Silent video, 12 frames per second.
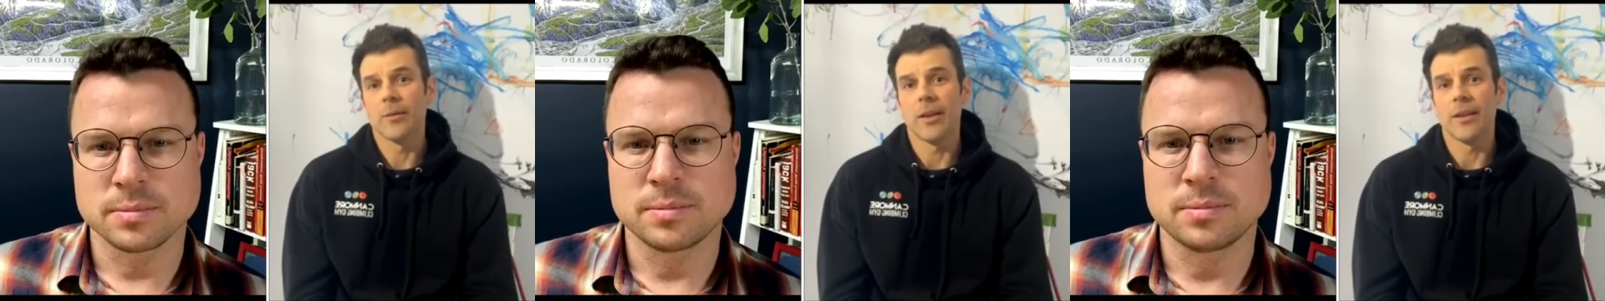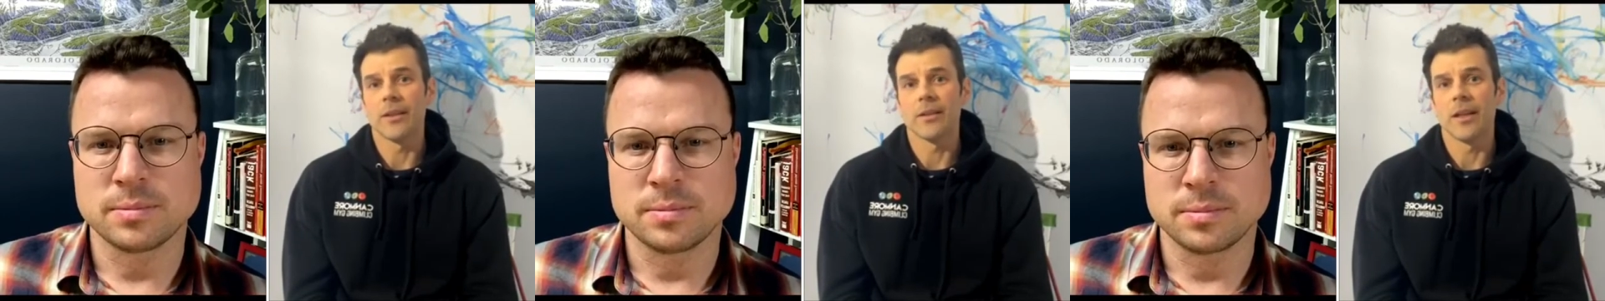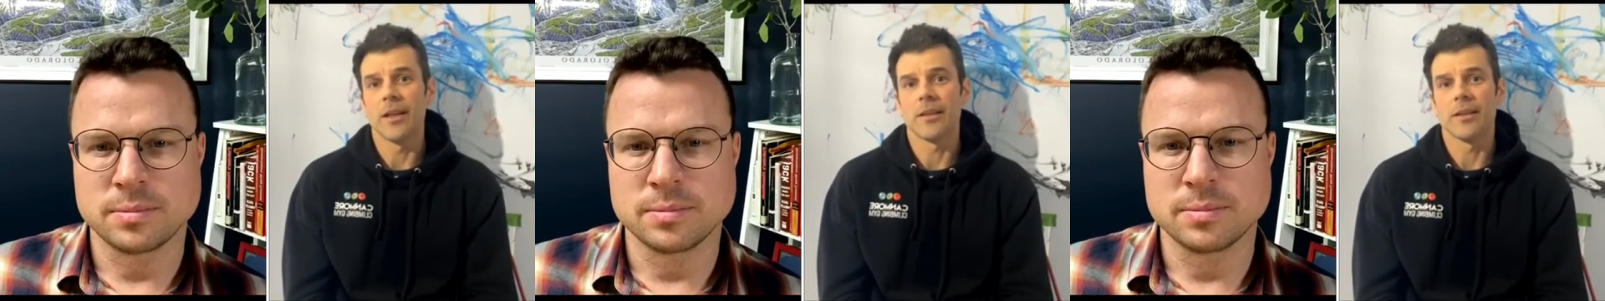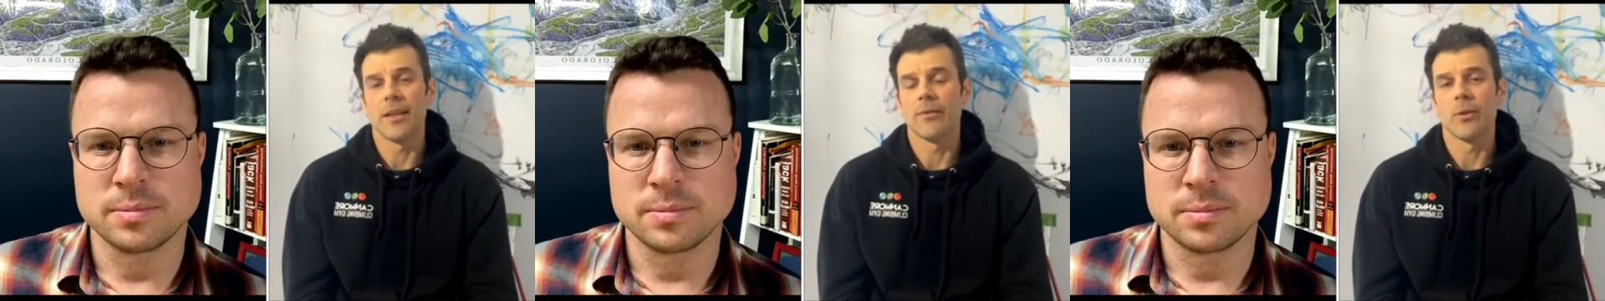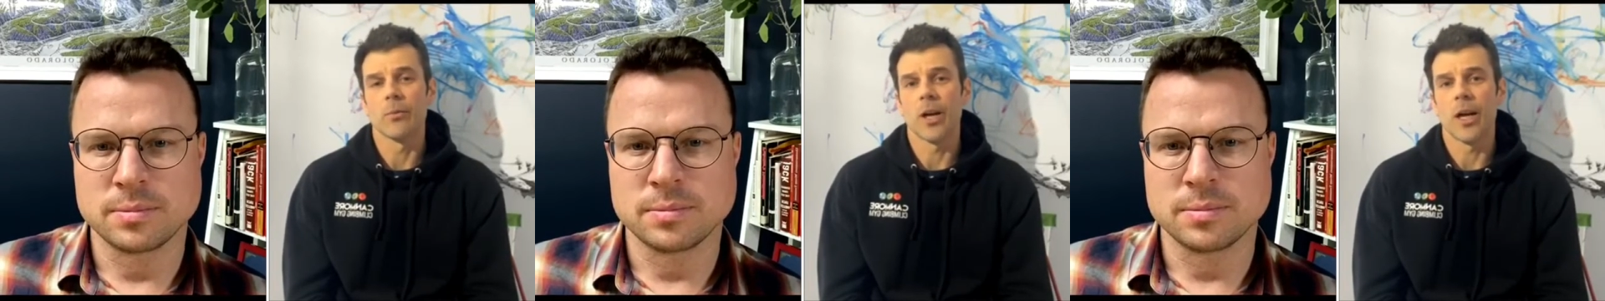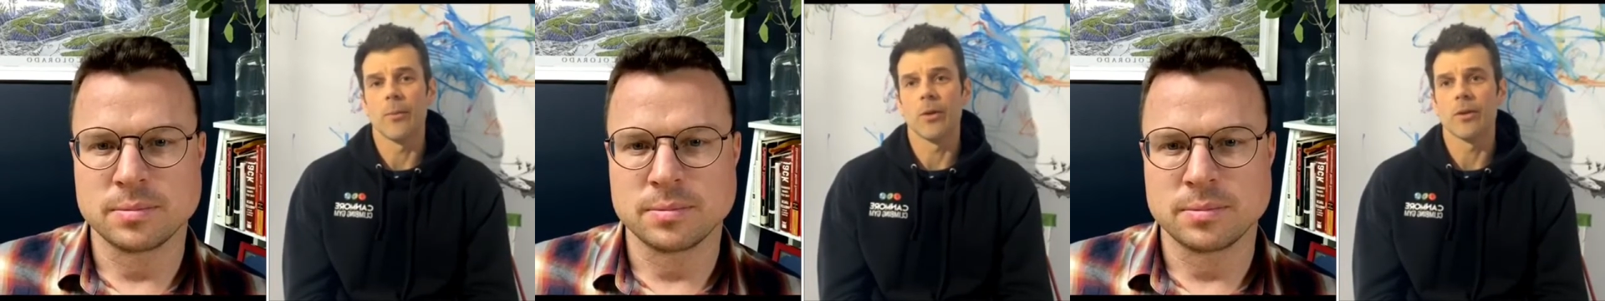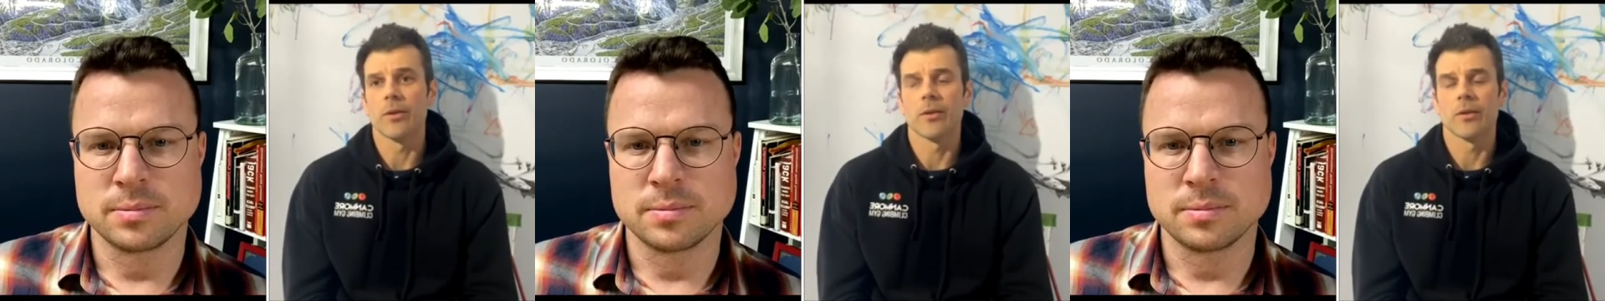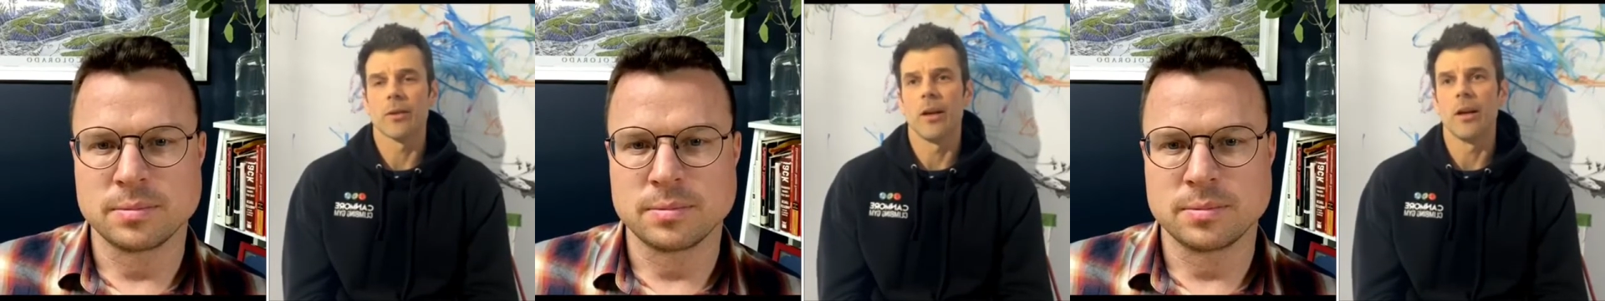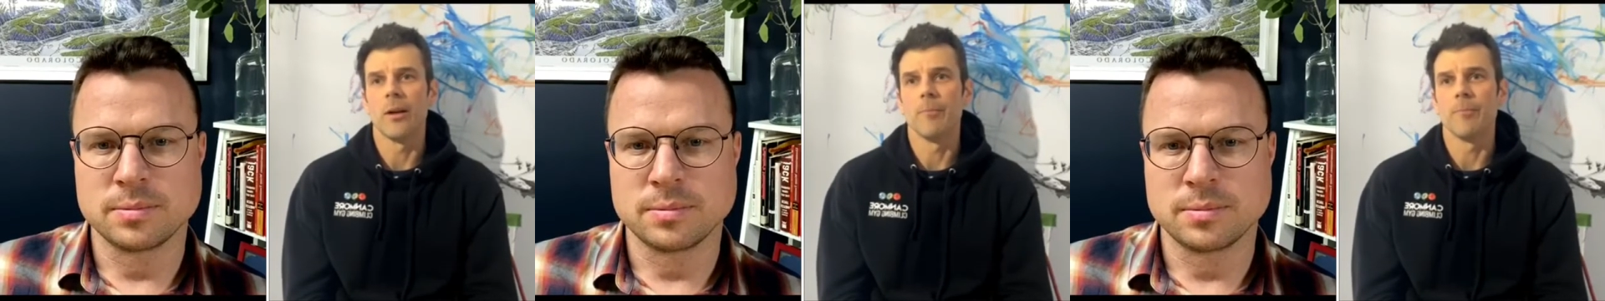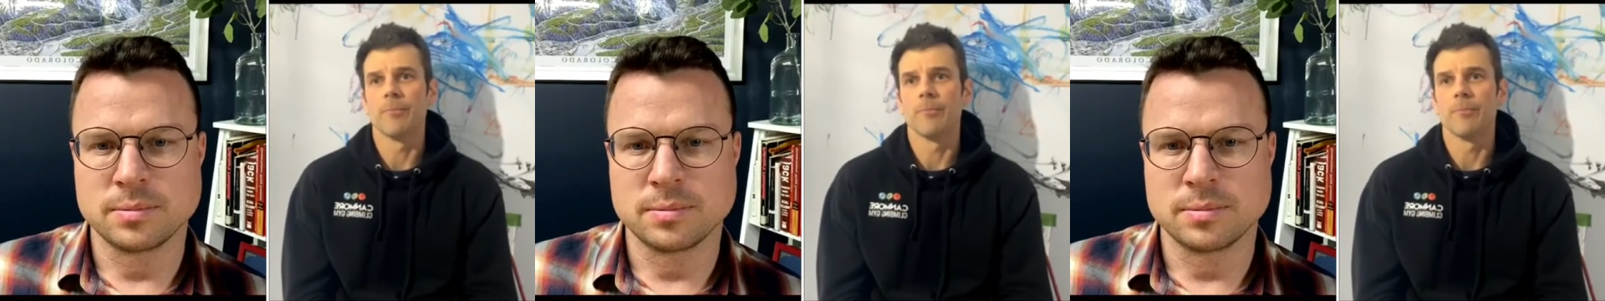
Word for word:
Speaker 1: I think it's nice. They have good primers, um,